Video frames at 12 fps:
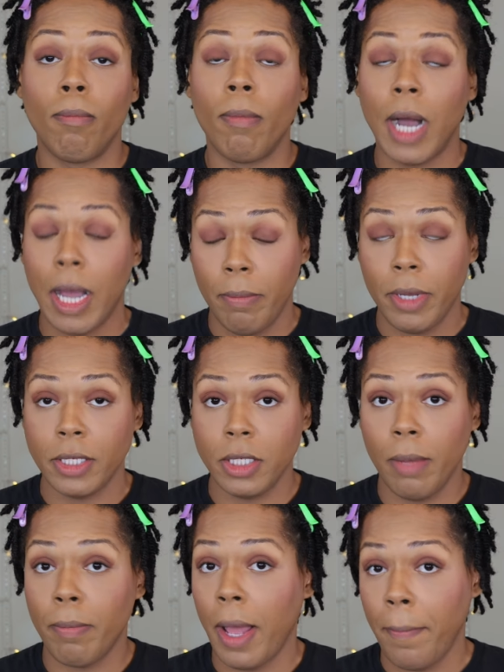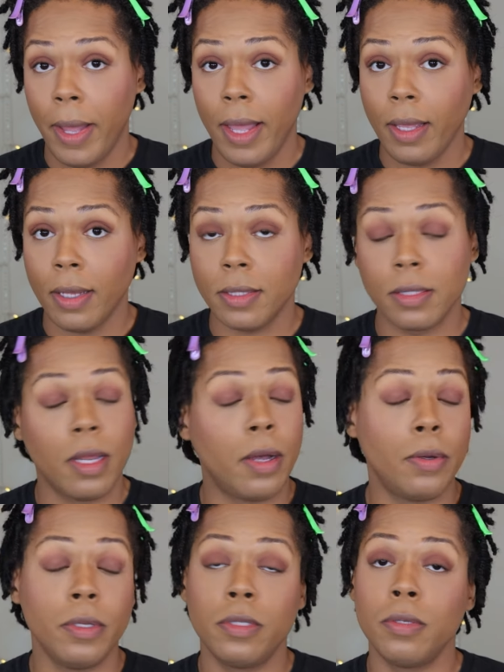my budget, my pockets, the
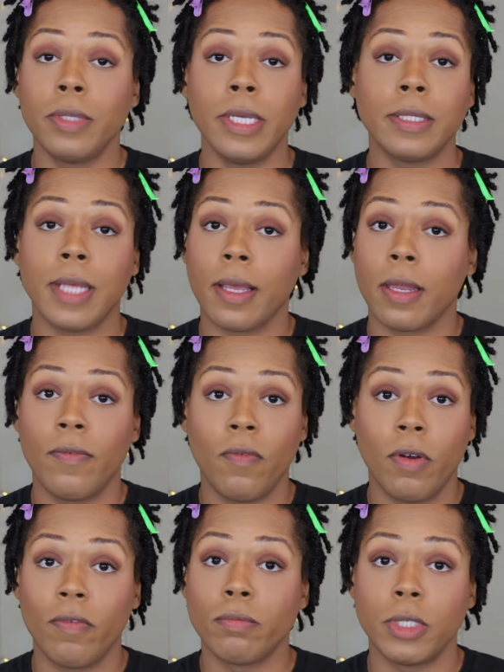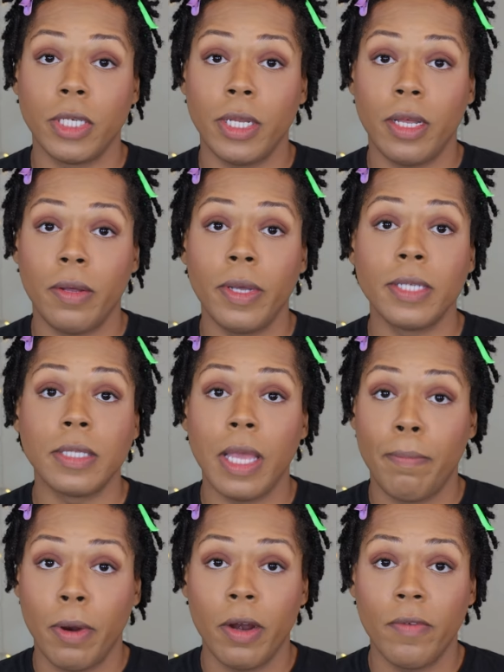only two things I can afford from Chanel is
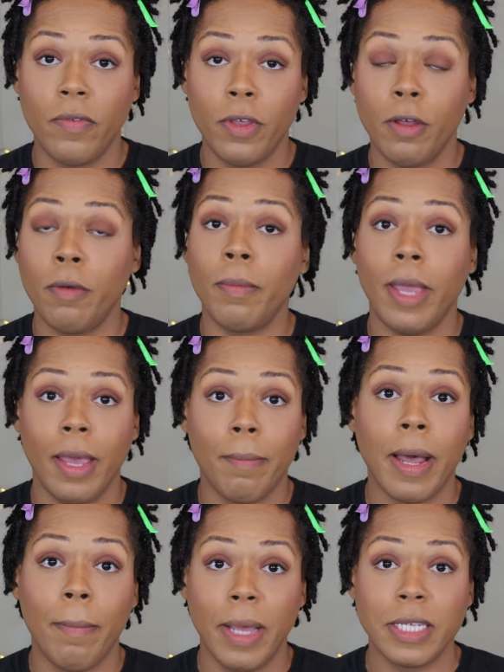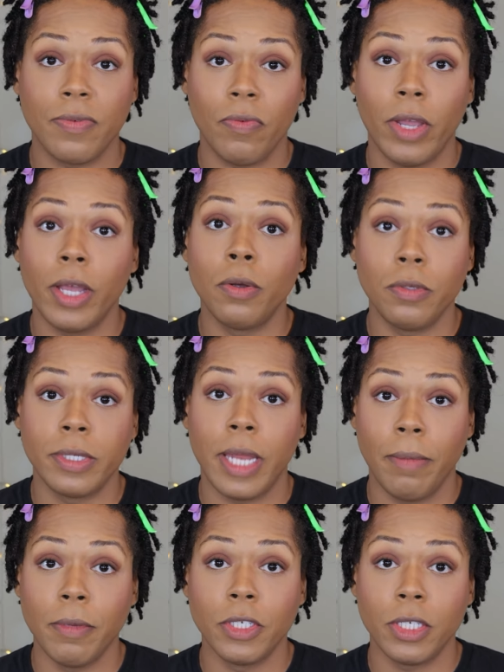their perfume and my best friend whose
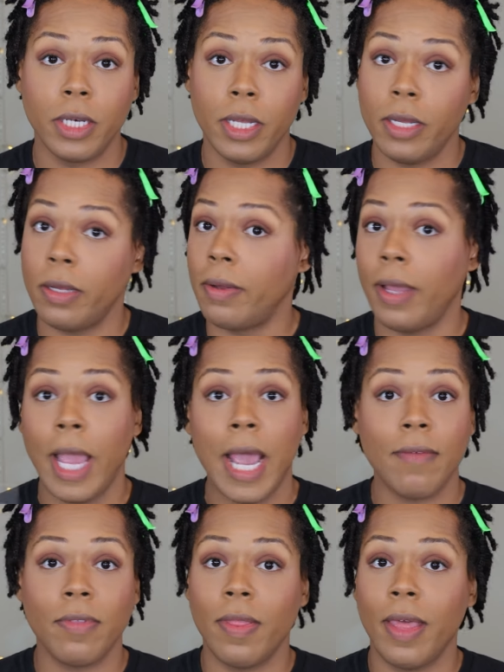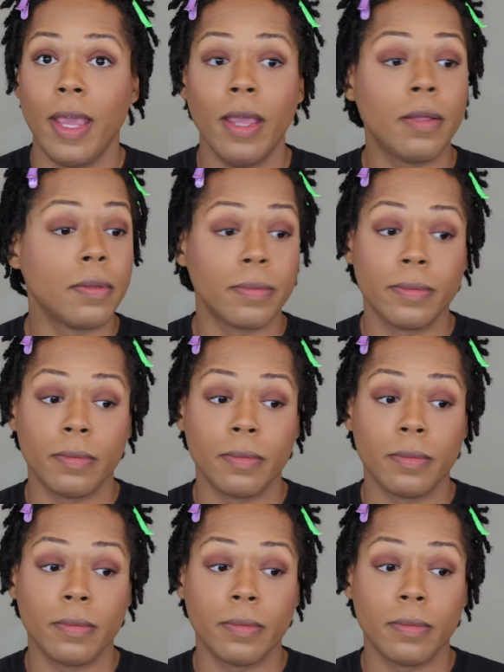name is Chanel. After that,